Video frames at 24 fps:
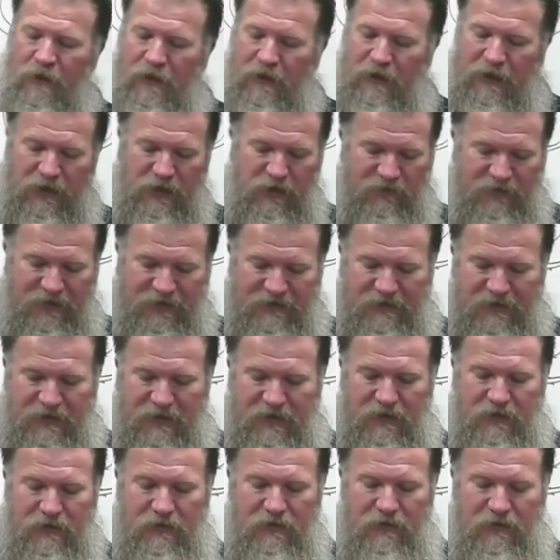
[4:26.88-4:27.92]
And you've got
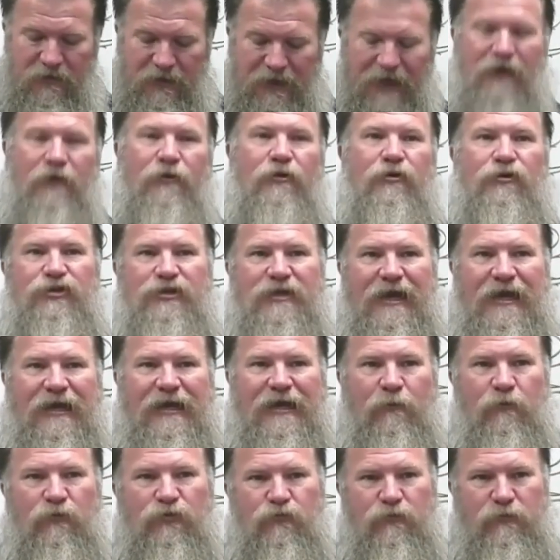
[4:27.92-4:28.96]
that outer
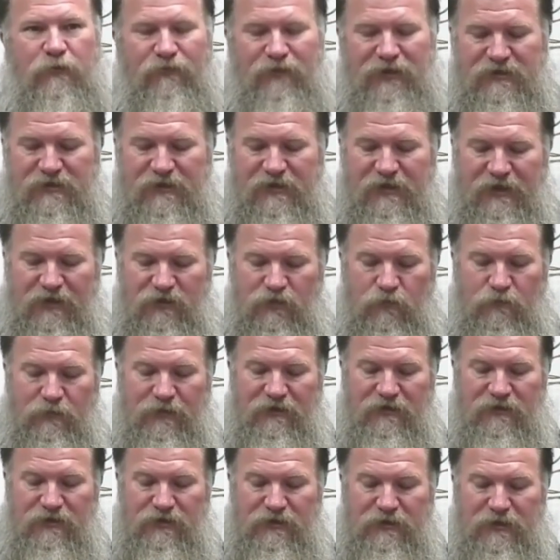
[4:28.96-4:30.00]
jacket, which in this case would be
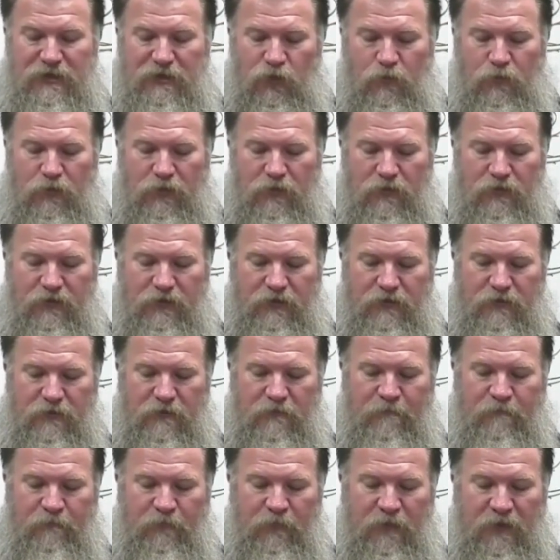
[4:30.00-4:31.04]
this yellow part here,
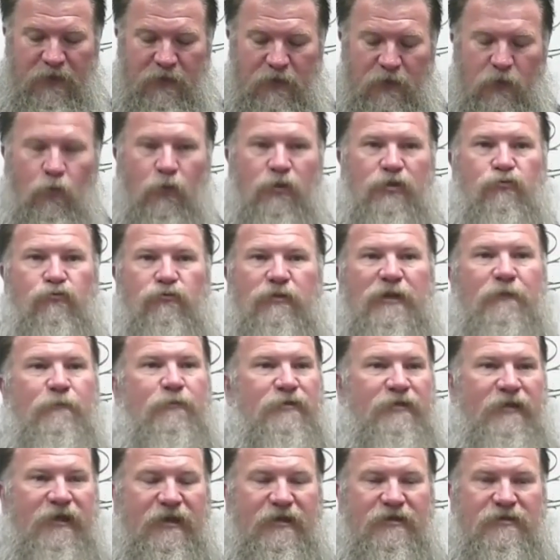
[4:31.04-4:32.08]
which really
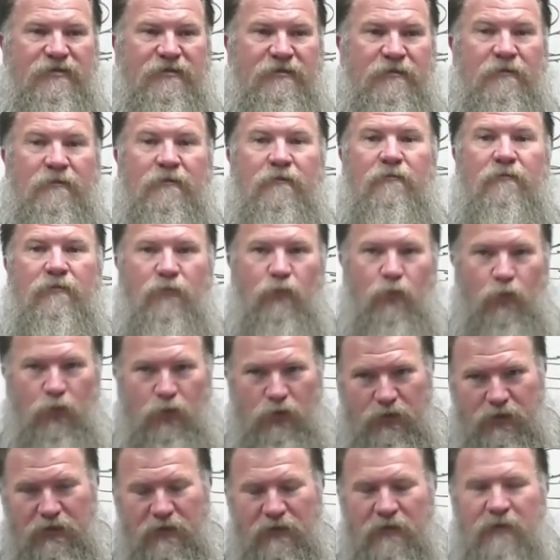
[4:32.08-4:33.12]
protects the
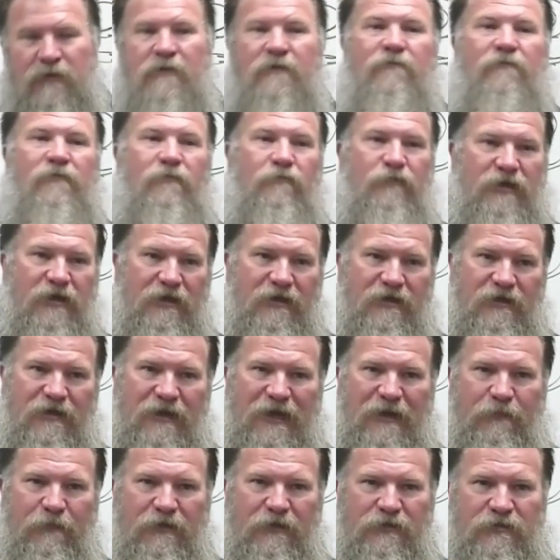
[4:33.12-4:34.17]
wood from getting
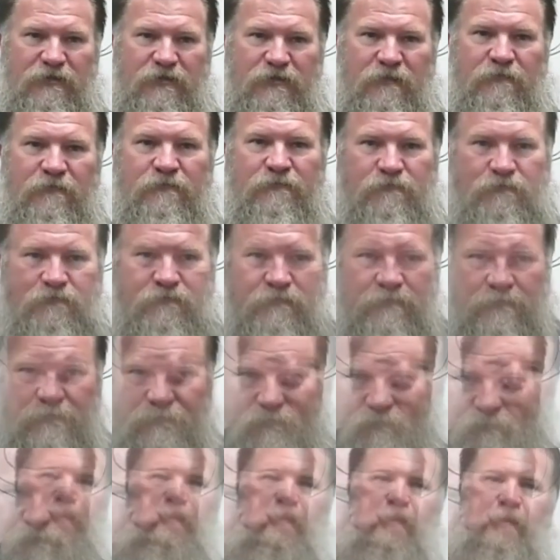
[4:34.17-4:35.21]
damaged.
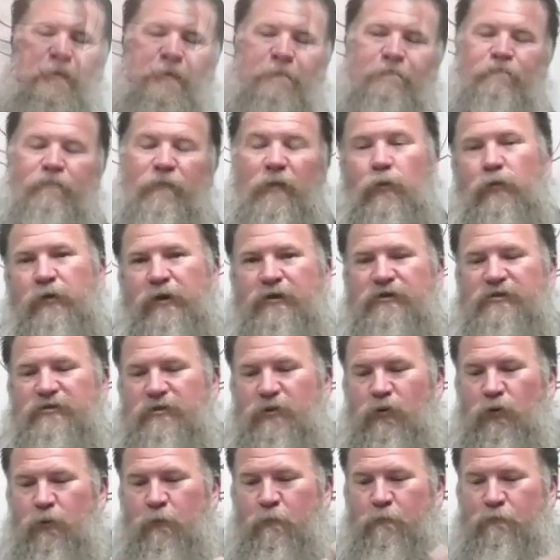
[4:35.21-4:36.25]
Okay,
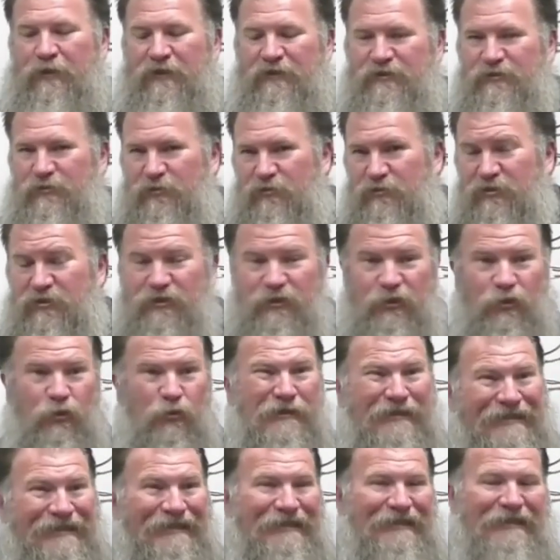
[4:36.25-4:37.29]
so pencil's still
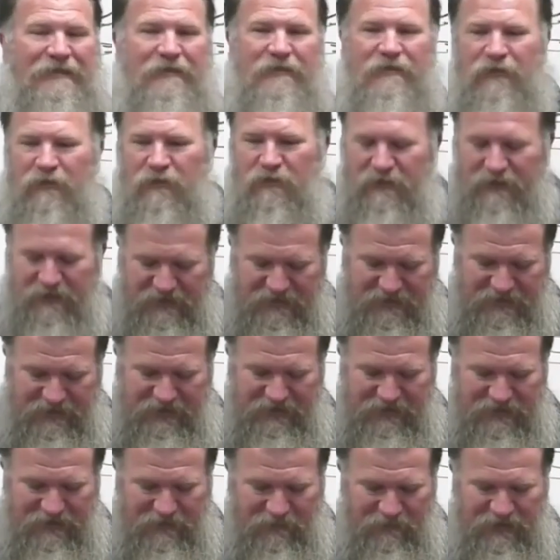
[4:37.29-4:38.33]
kind of hard to see
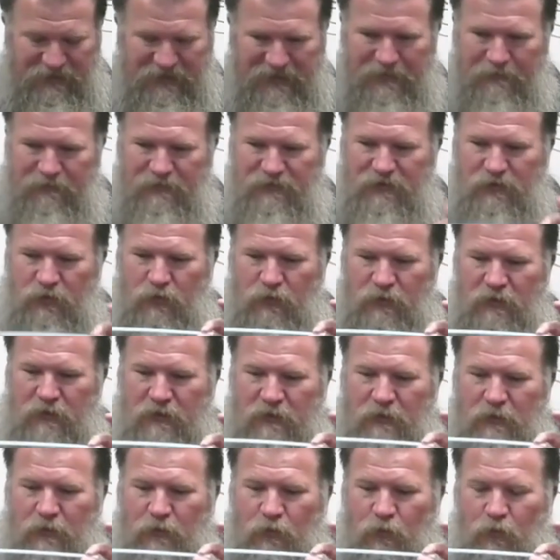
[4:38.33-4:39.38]
sometimes, so
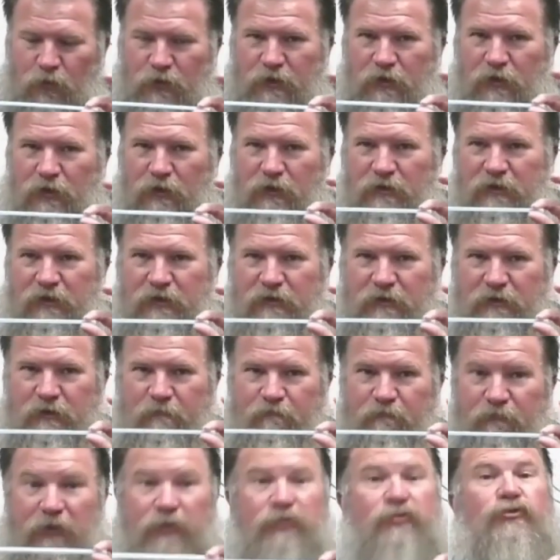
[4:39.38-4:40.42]
we're going to look at
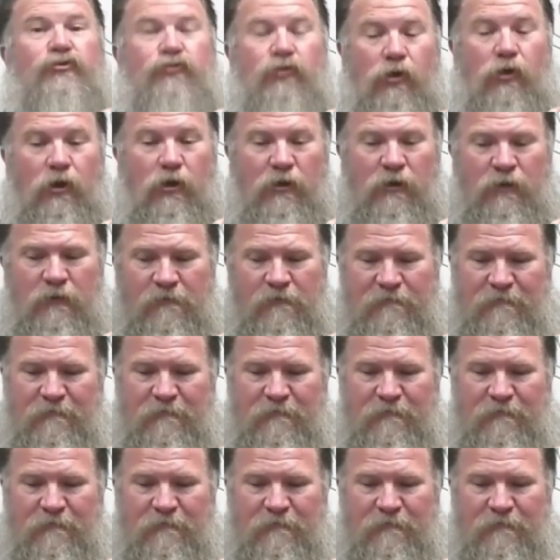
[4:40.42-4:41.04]
a straw.